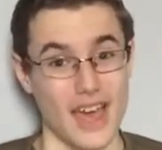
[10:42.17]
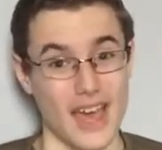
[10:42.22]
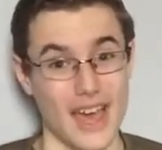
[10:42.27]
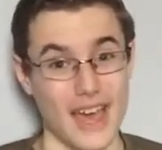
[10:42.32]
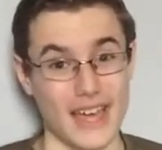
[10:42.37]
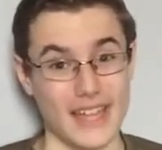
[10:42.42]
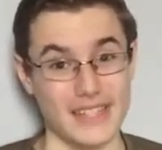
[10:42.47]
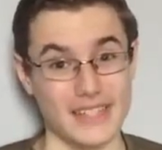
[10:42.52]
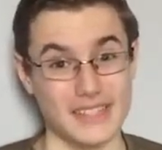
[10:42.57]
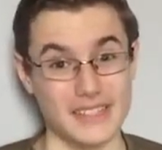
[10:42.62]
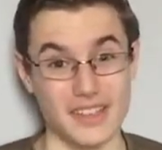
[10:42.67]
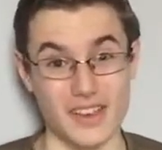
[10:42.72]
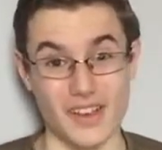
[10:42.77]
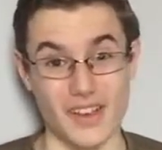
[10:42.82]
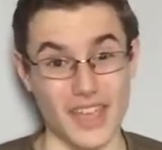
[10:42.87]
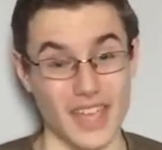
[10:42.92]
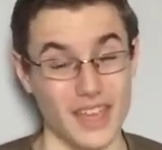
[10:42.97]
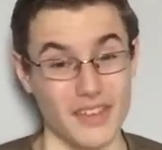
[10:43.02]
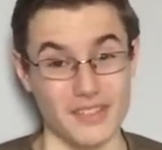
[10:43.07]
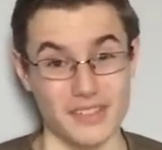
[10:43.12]
And I
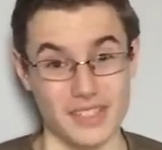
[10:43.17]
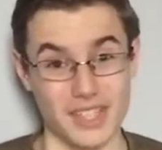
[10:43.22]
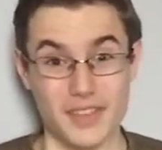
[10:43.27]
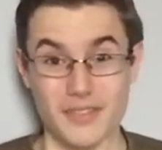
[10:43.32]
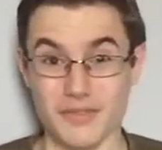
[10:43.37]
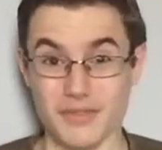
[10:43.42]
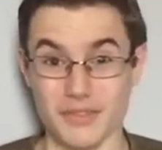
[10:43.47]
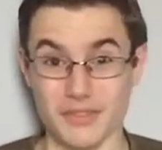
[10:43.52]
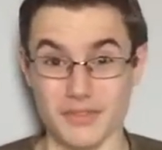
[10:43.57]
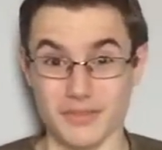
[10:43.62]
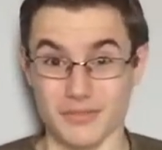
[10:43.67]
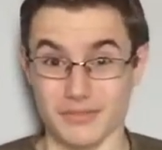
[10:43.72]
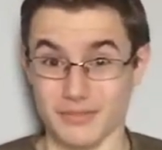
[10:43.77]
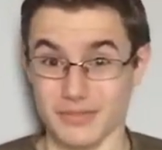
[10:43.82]
have several,